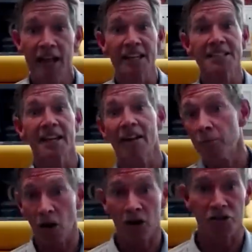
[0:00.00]
Listen, if
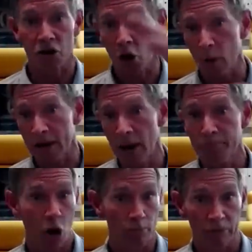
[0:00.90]
markets are going
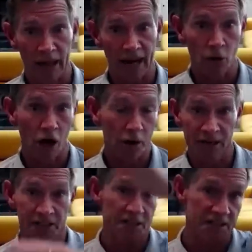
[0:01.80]
up, own BlackRock
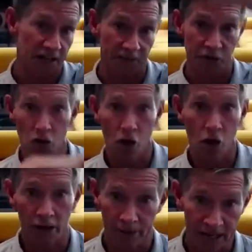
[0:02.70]
because it's a levered call on